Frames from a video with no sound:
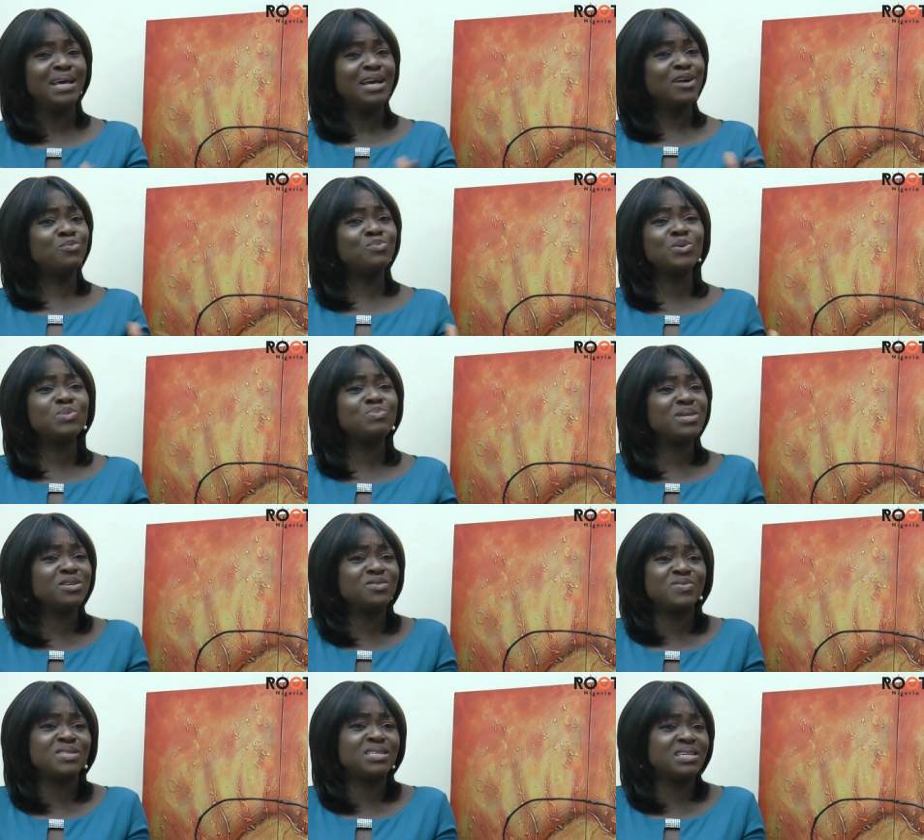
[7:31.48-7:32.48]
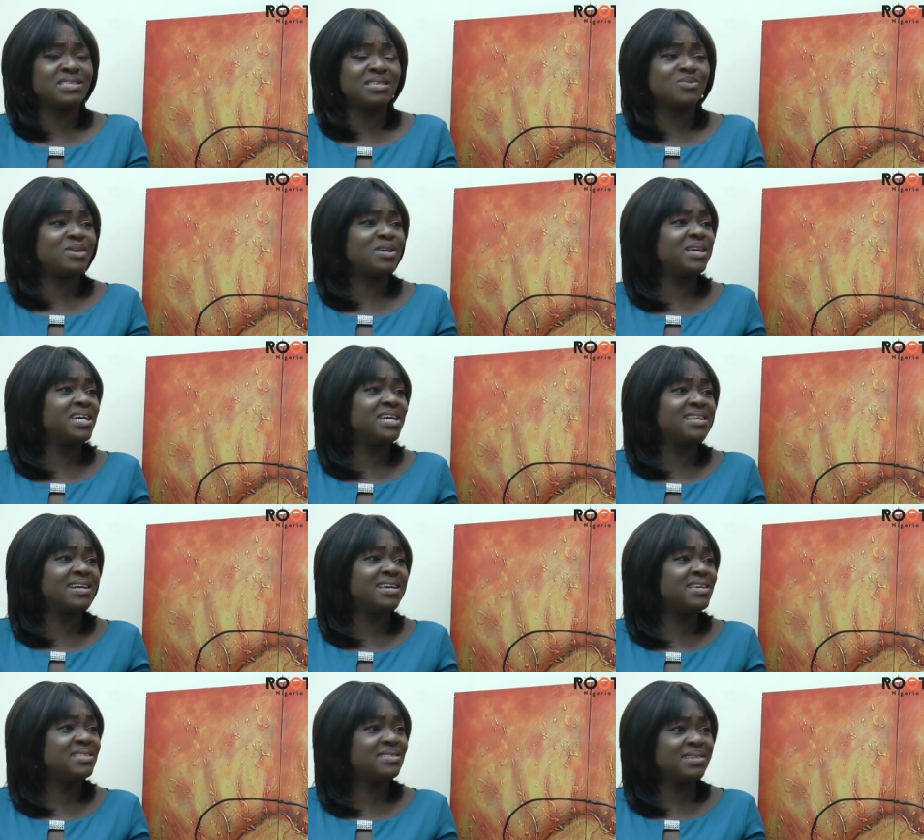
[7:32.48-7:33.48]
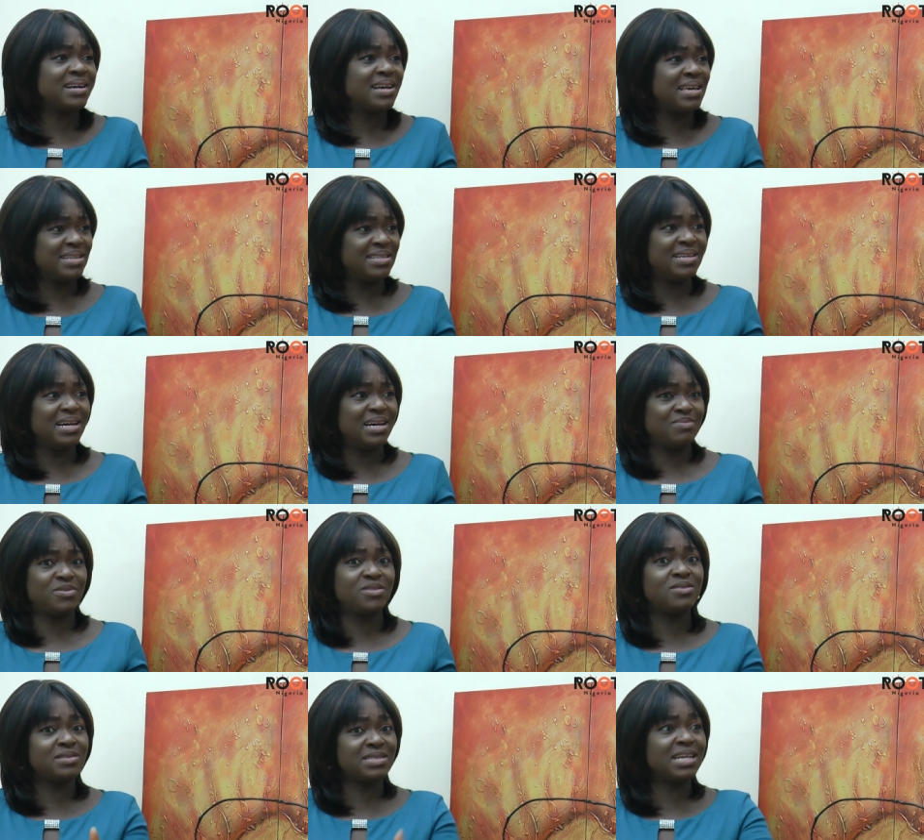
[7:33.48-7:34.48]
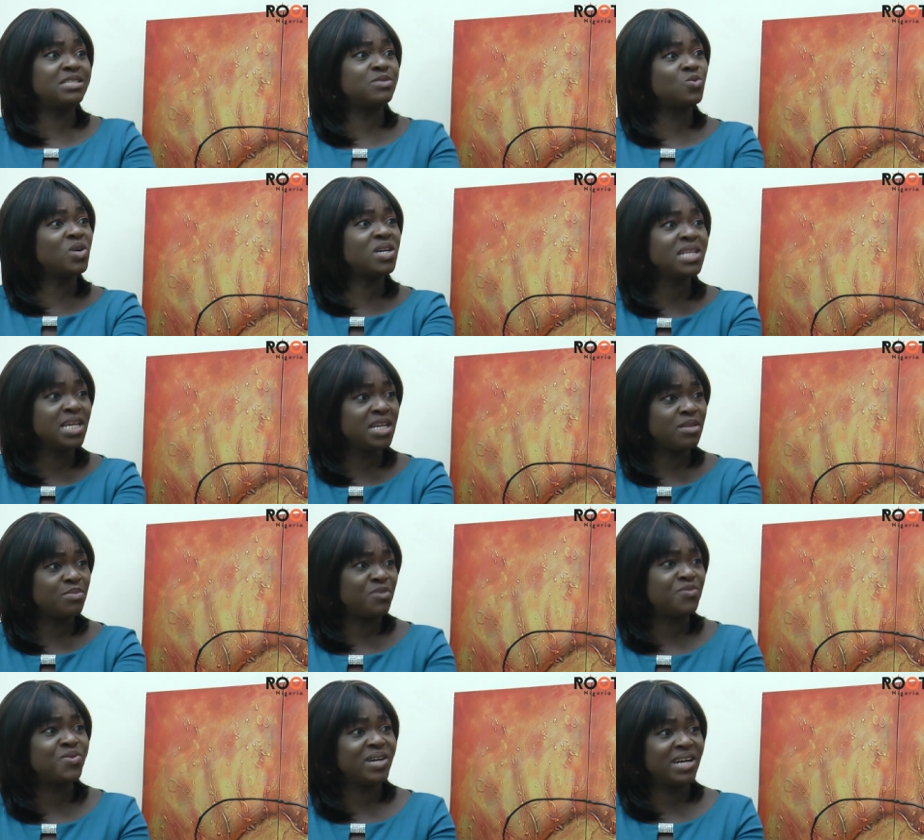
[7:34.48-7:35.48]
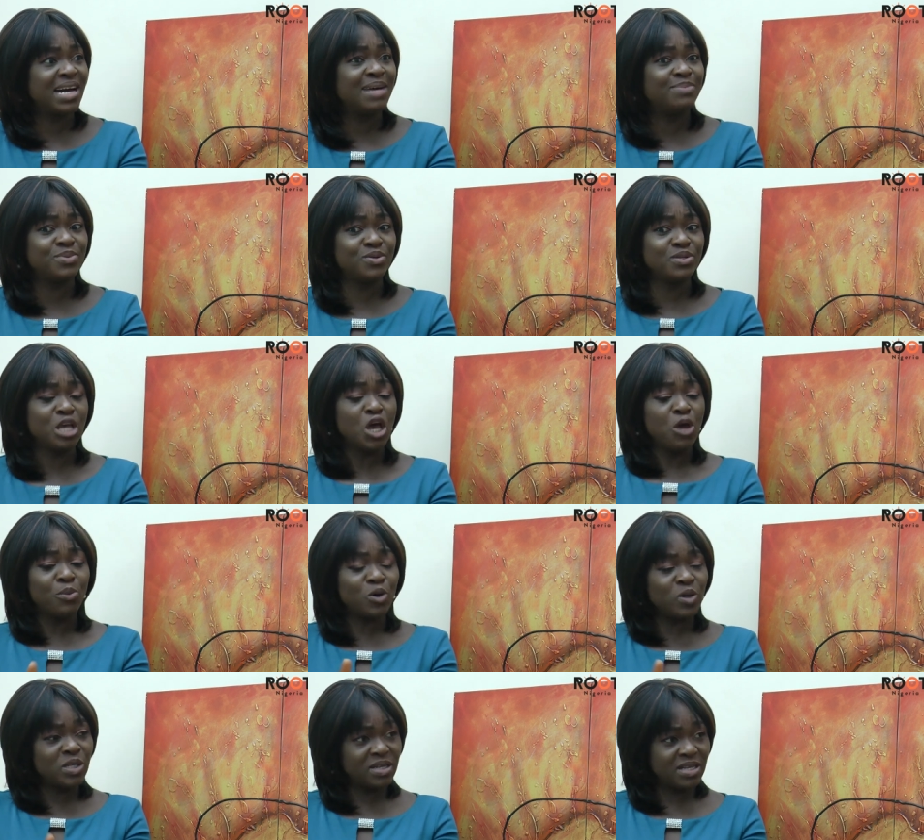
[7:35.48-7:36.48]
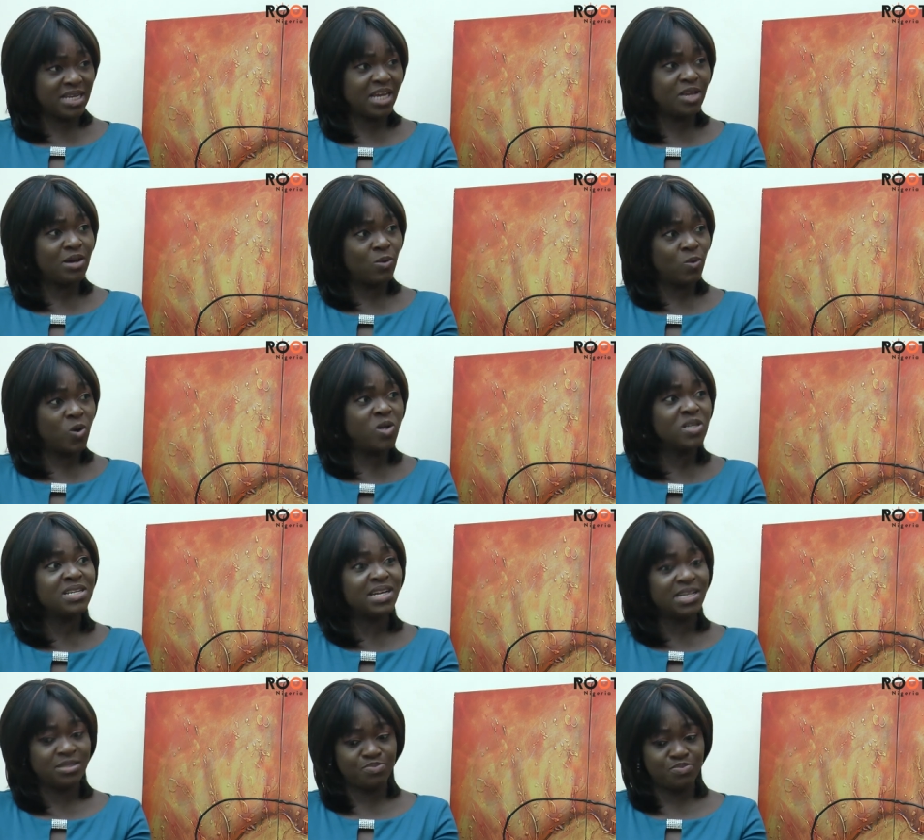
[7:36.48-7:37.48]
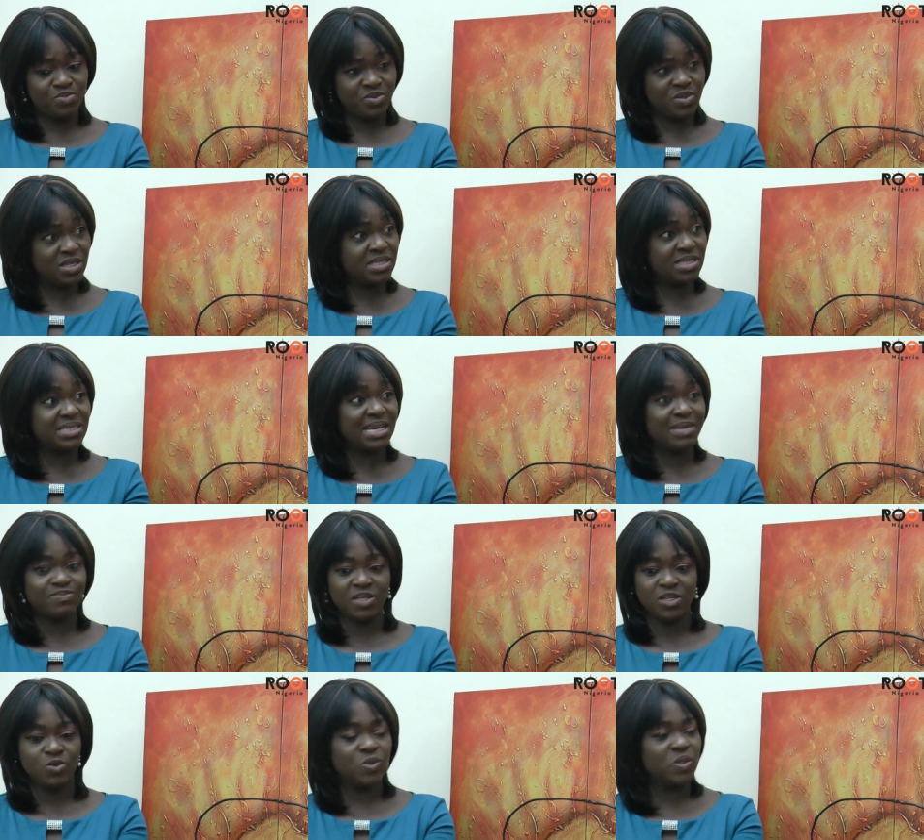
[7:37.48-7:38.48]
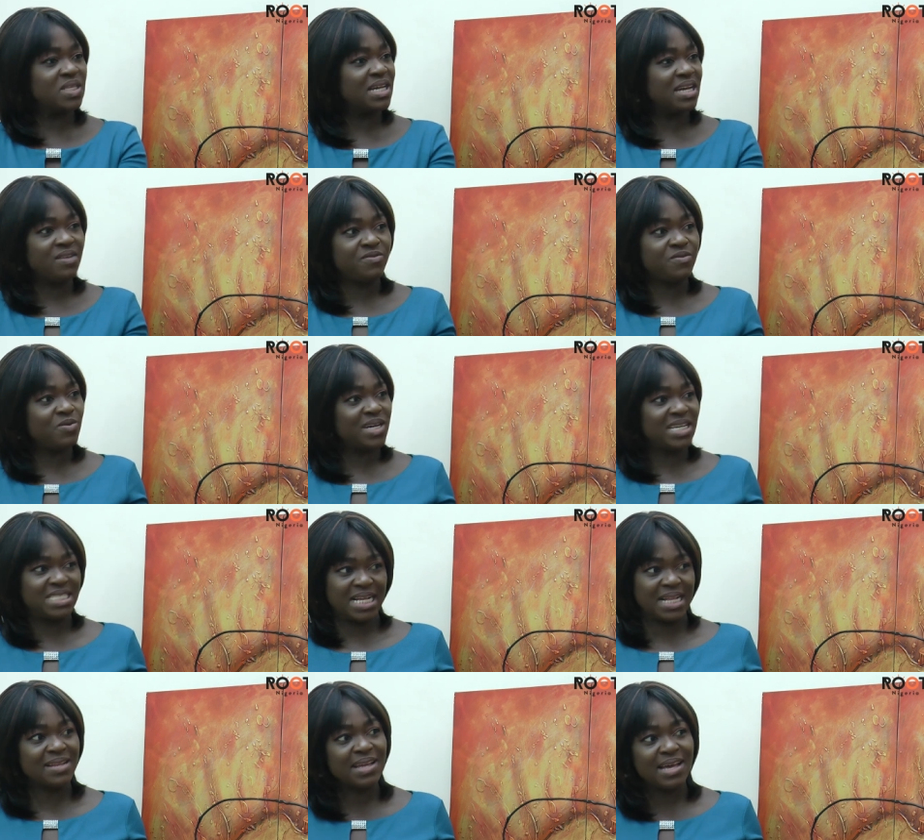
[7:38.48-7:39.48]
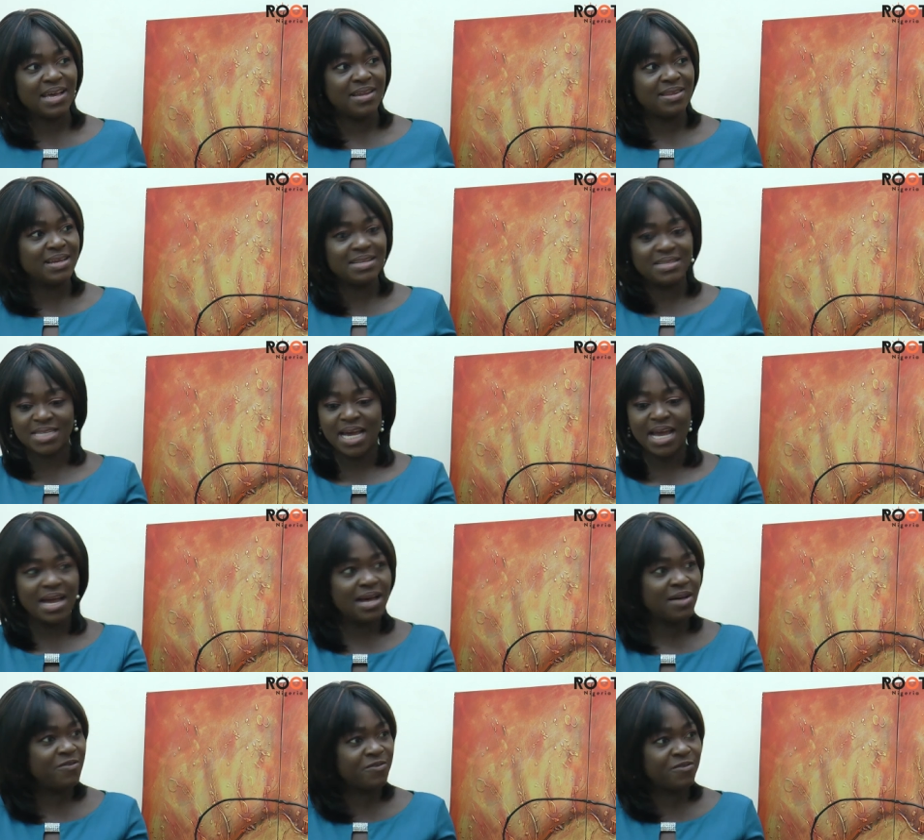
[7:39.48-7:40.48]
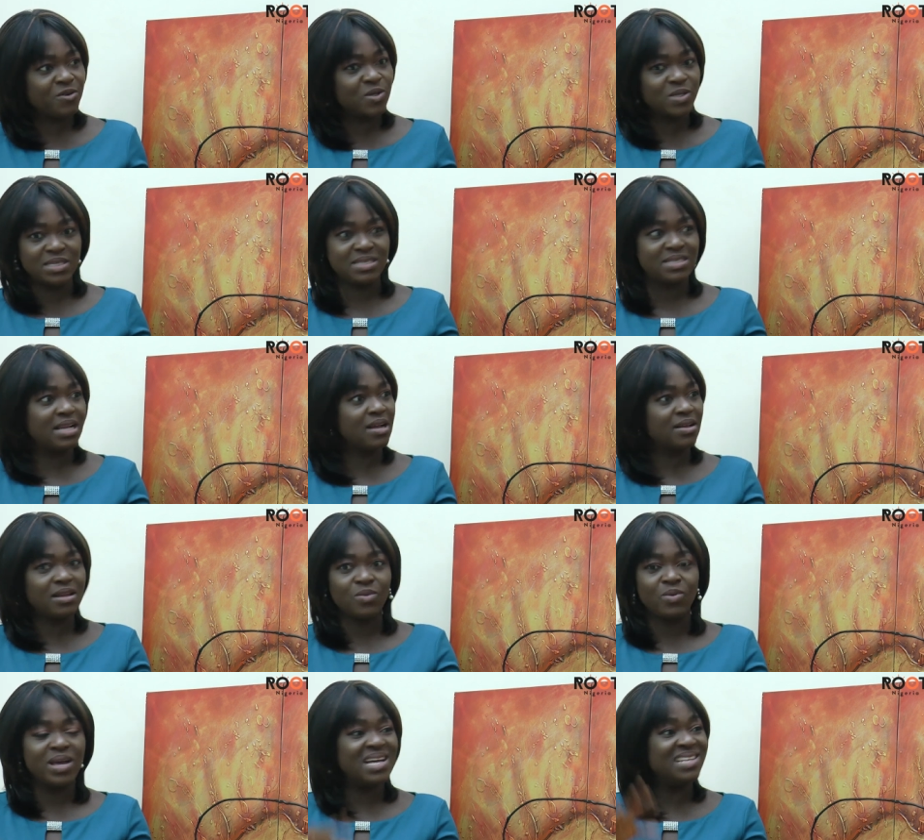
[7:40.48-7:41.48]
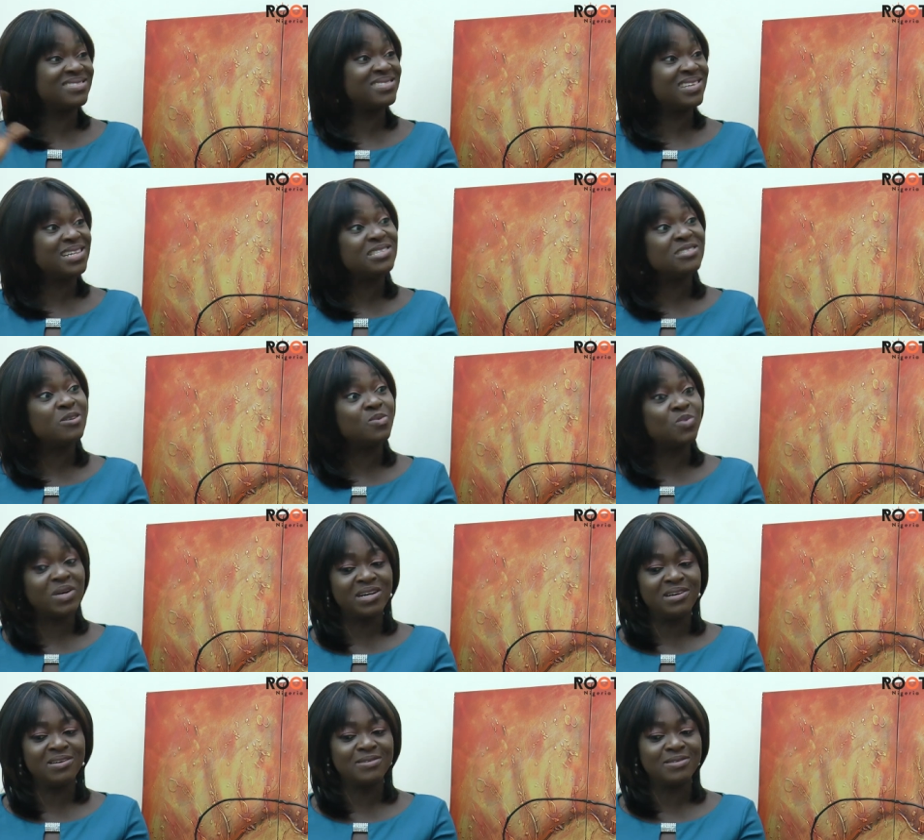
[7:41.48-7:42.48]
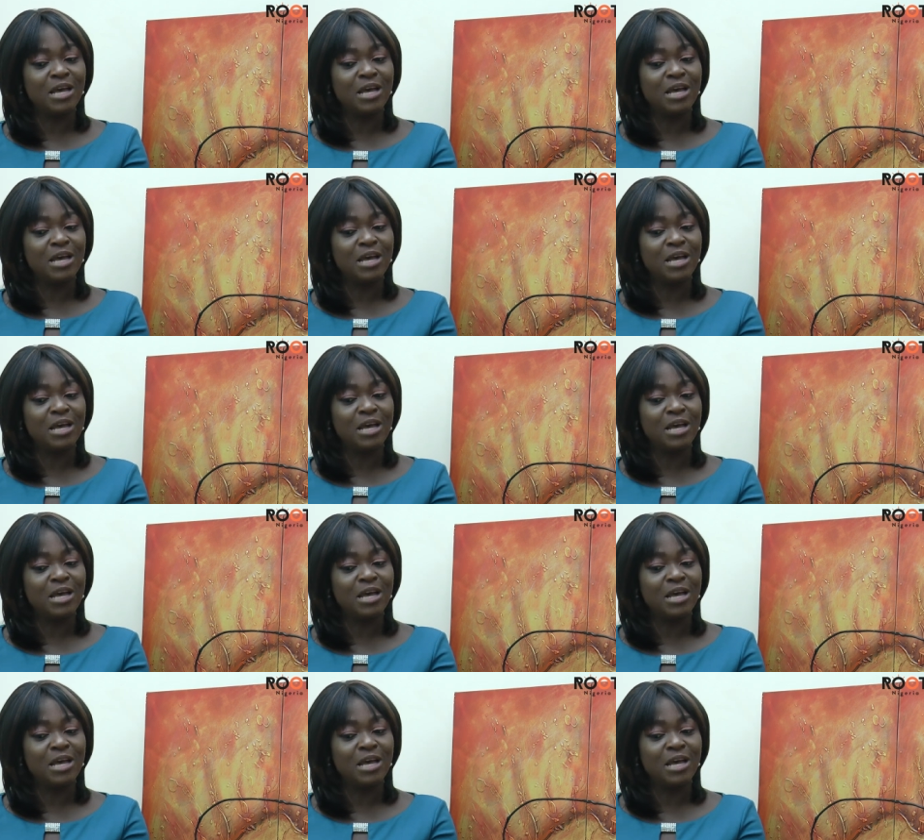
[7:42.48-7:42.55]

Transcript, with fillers: many of these cases where you hear that kids are kidnapped there's warning before it happens, but on the day you're warned that this is happening, you see that everywhere is clear. The entire force is taken away and sent somewhere else.